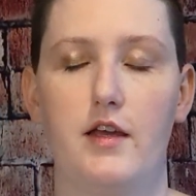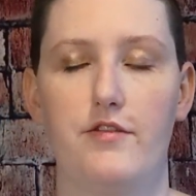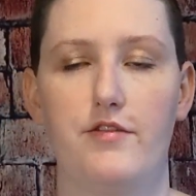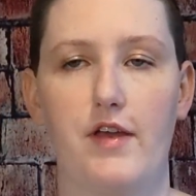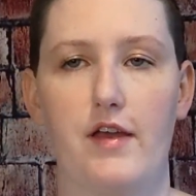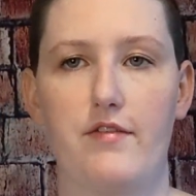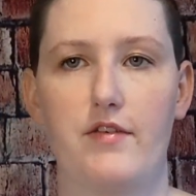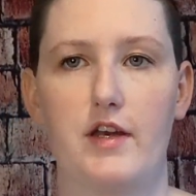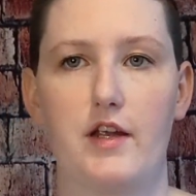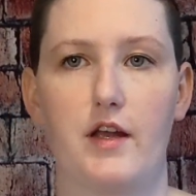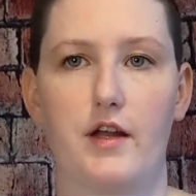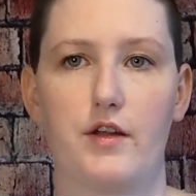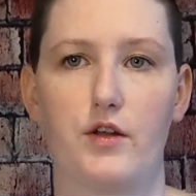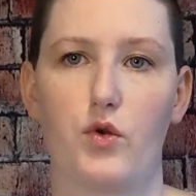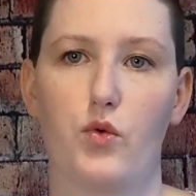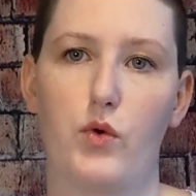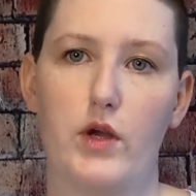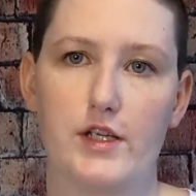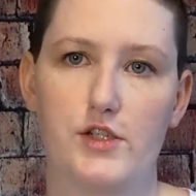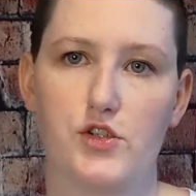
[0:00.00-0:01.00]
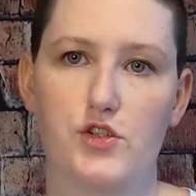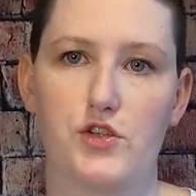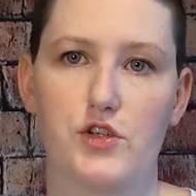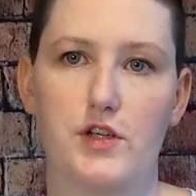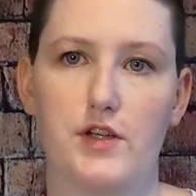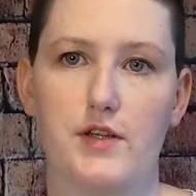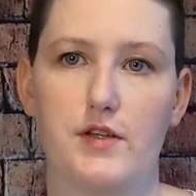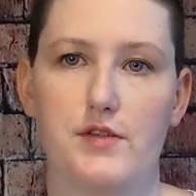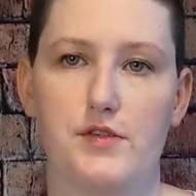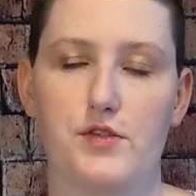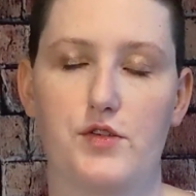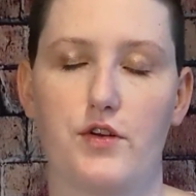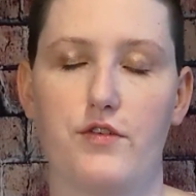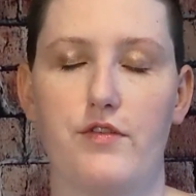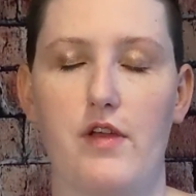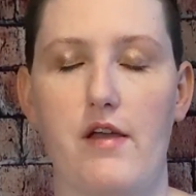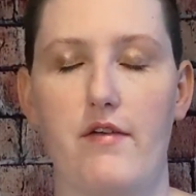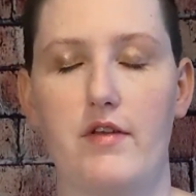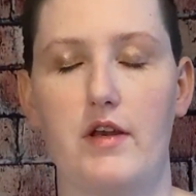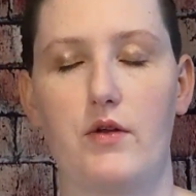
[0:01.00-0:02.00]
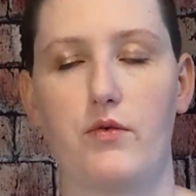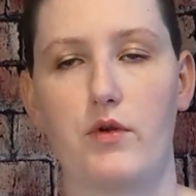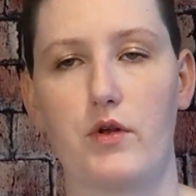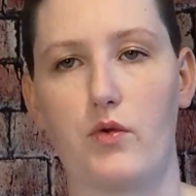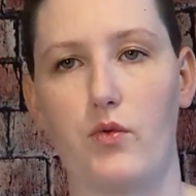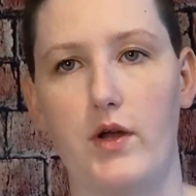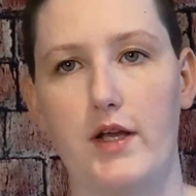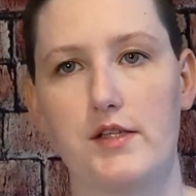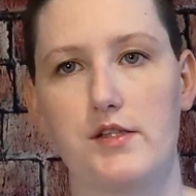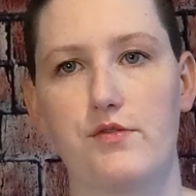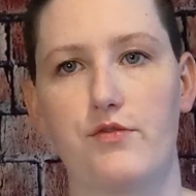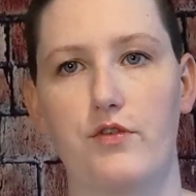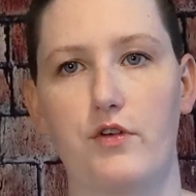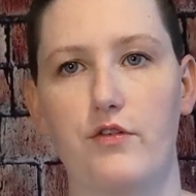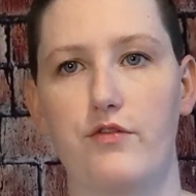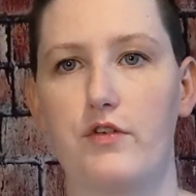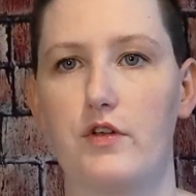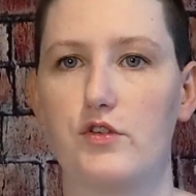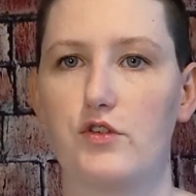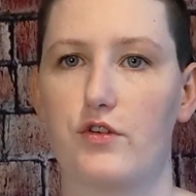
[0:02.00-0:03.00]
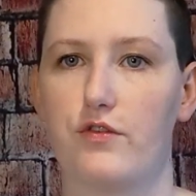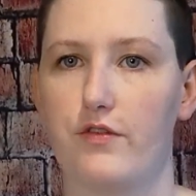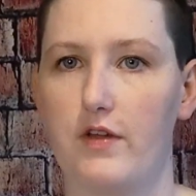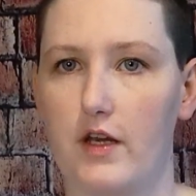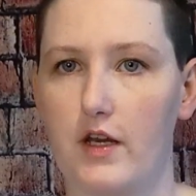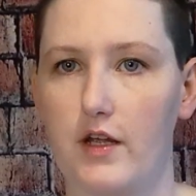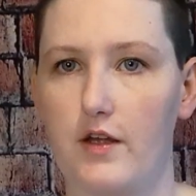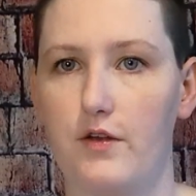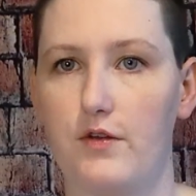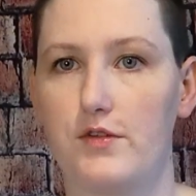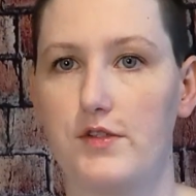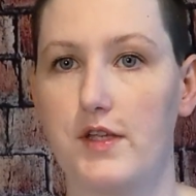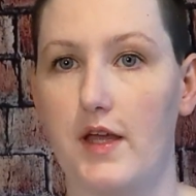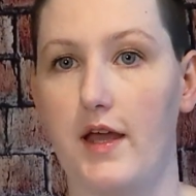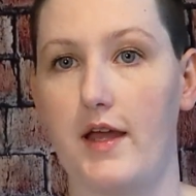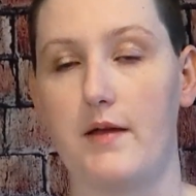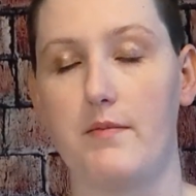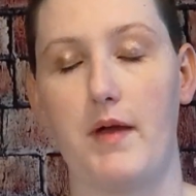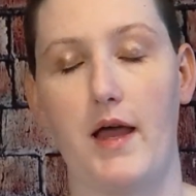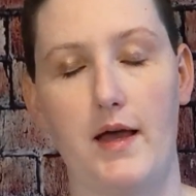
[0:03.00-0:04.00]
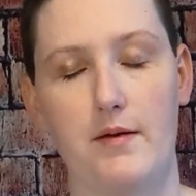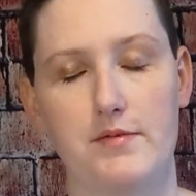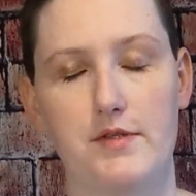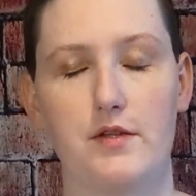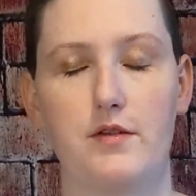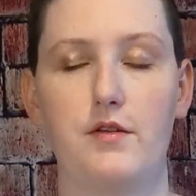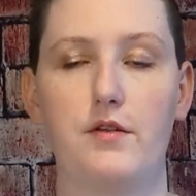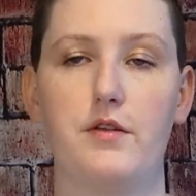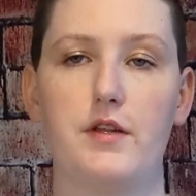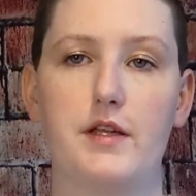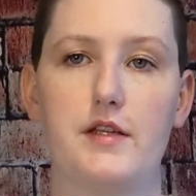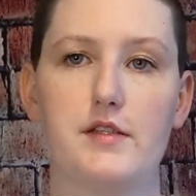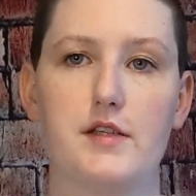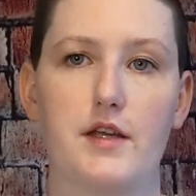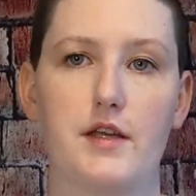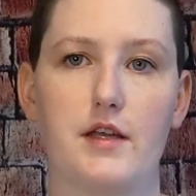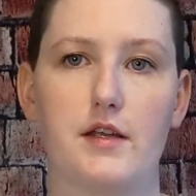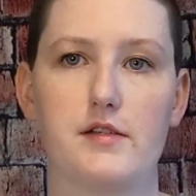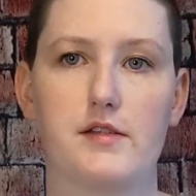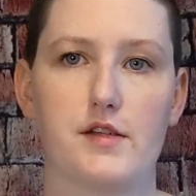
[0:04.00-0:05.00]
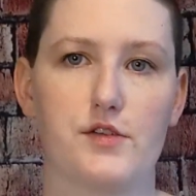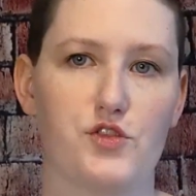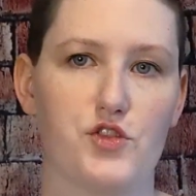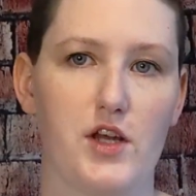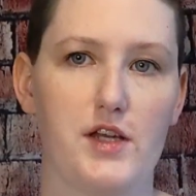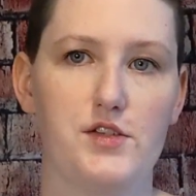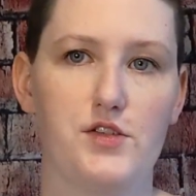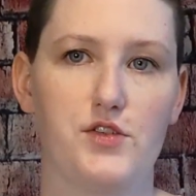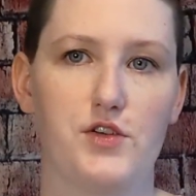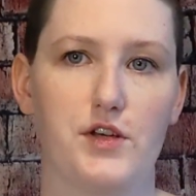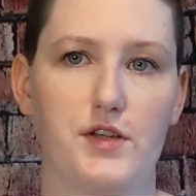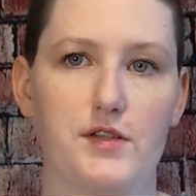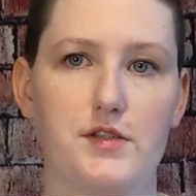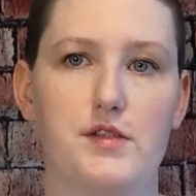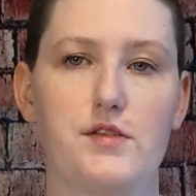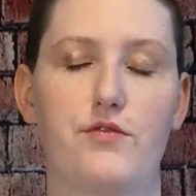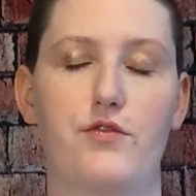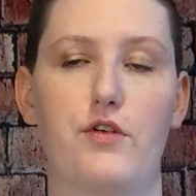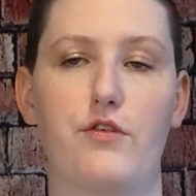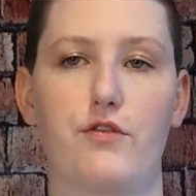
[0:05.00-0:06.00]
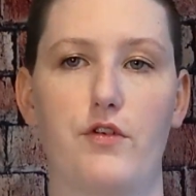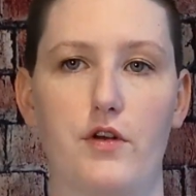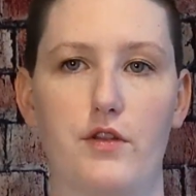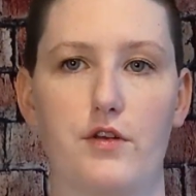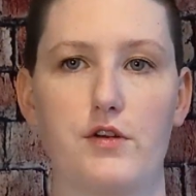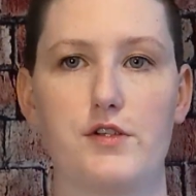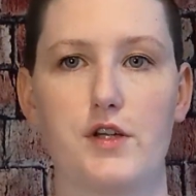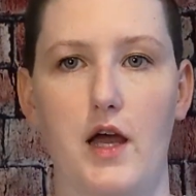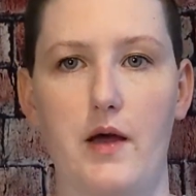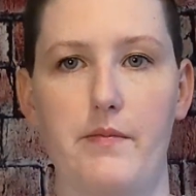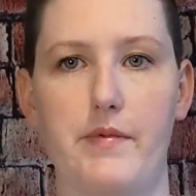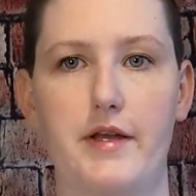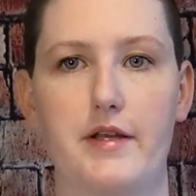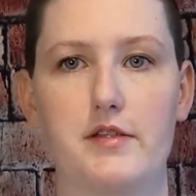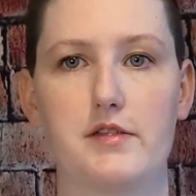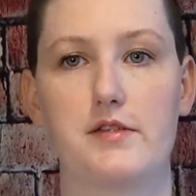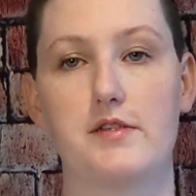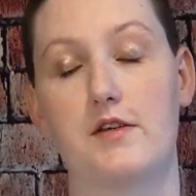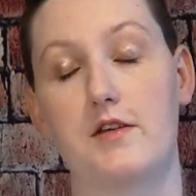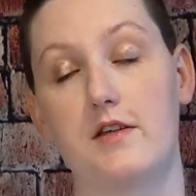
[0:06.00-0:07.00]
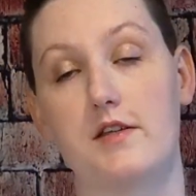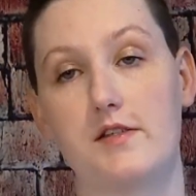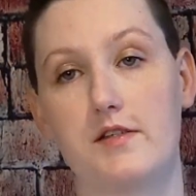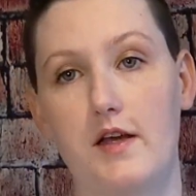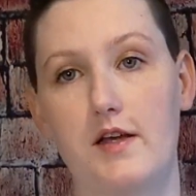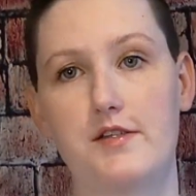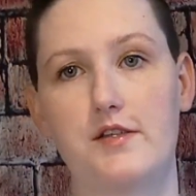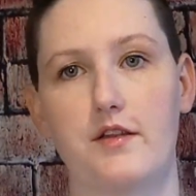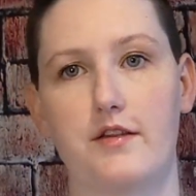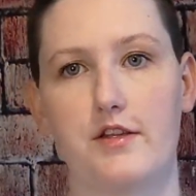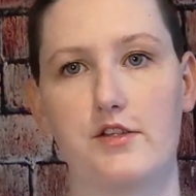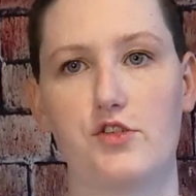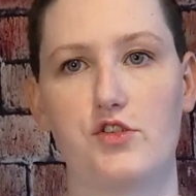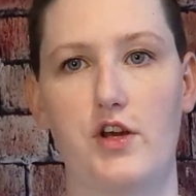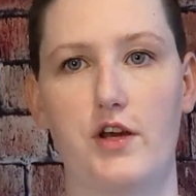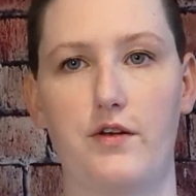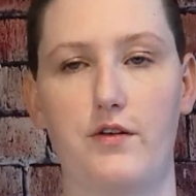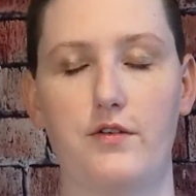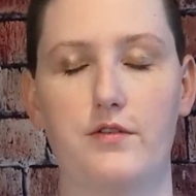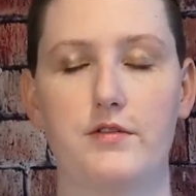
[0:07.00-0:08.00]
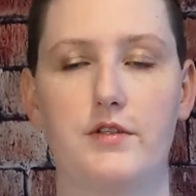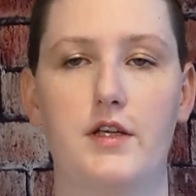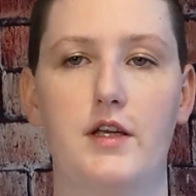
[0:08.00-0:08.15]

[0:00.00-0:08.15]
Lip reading: If you have any kind of questions or if you have any requests for future videos, I am absolutely taking suggestions for further topics to discuss on this channel.